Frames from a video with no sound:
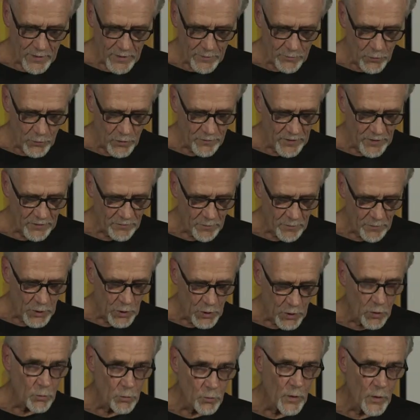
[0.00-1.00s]
moving from an
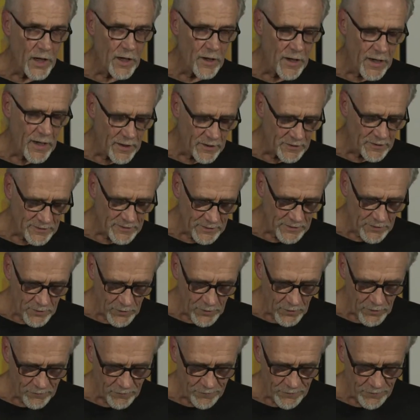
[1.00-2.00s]
old warehouse
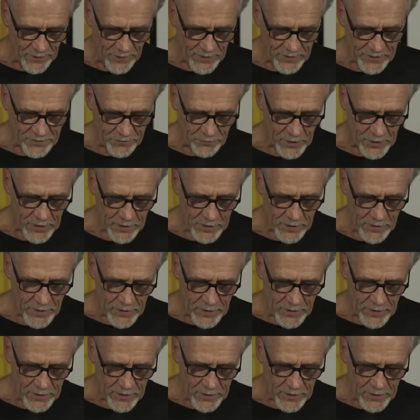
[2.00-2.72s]
on 5th Street